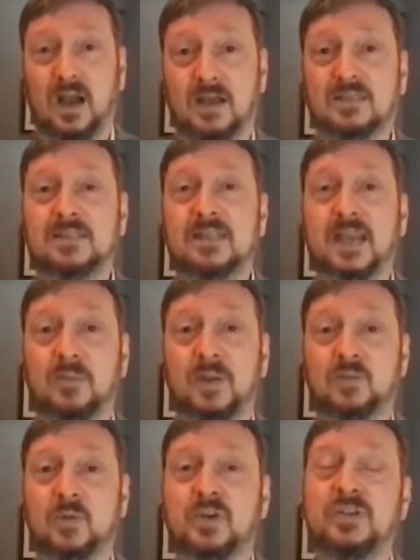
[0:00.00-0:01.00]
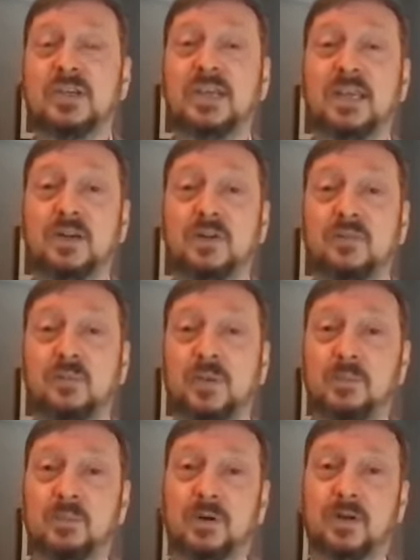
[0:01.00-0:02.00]
segments where she interviewed
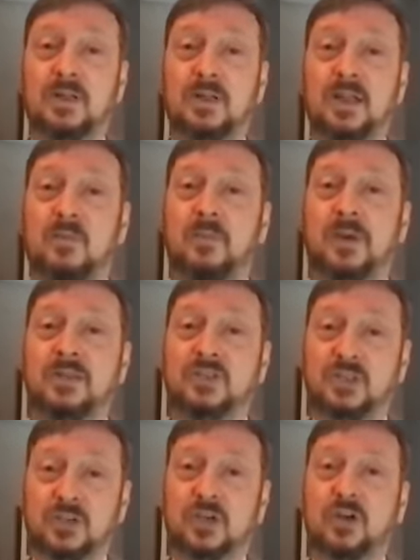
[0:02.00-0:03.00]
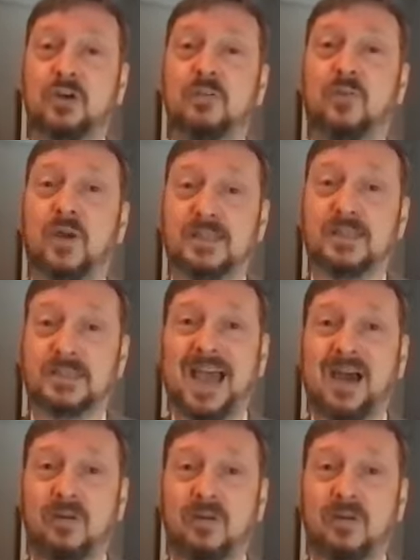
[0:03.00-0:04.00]
people, but she took her voice
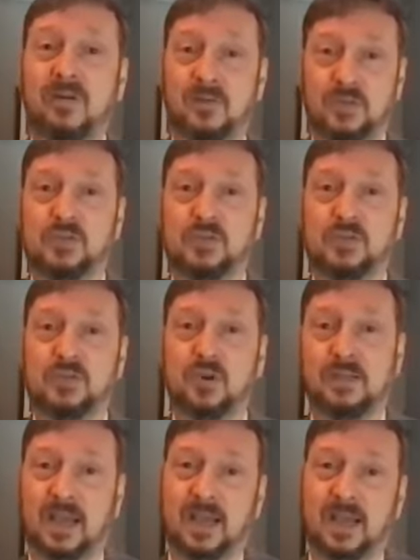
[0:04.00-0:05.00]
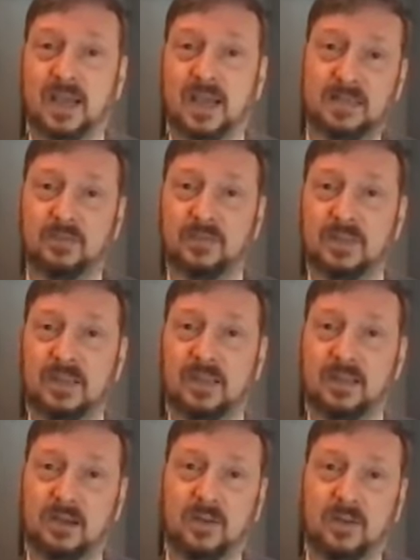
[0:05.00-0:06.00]
out of the majority of that, except for
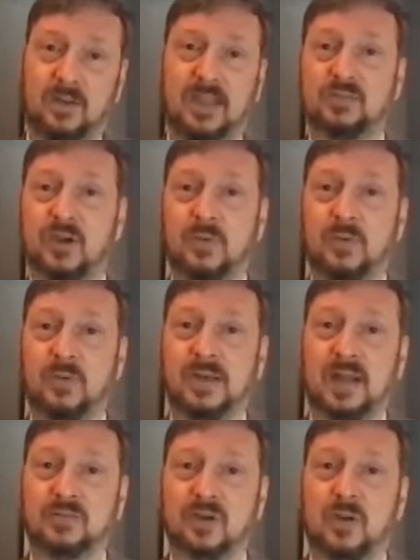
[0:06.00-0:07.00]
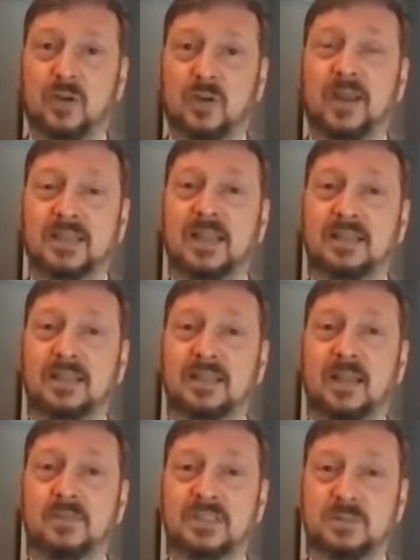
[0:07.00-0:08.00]
the, you know, intro and outro, and
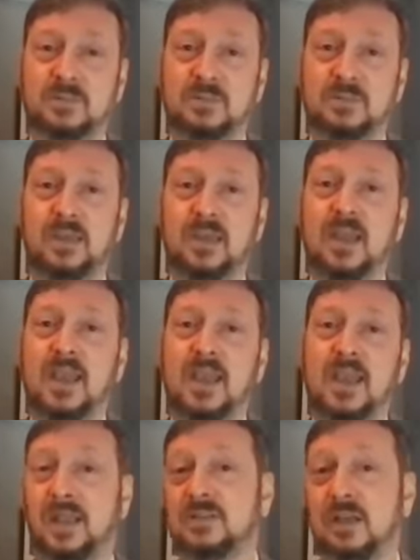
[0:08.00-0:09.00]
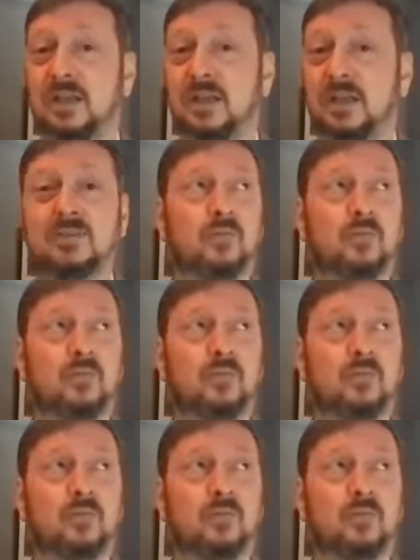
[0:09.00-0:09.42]
let them speak. And